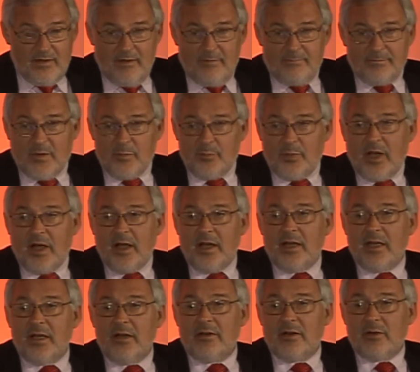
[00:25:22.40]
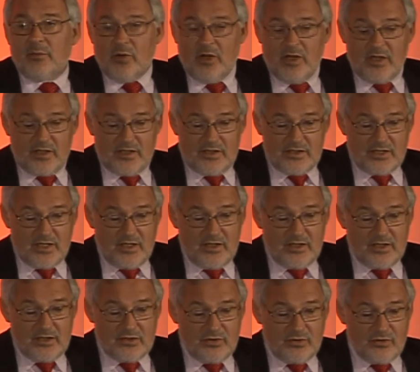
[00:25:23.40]
pioneering work in turning
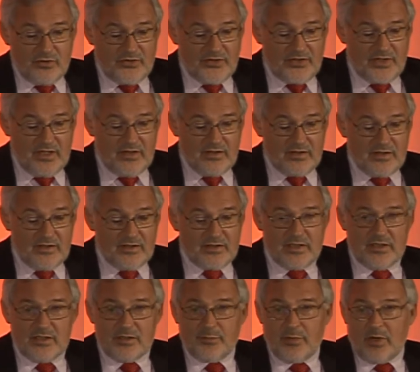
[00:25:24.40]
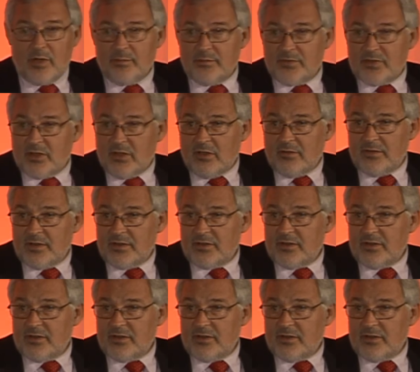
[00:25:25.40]
call centers into problem solvers,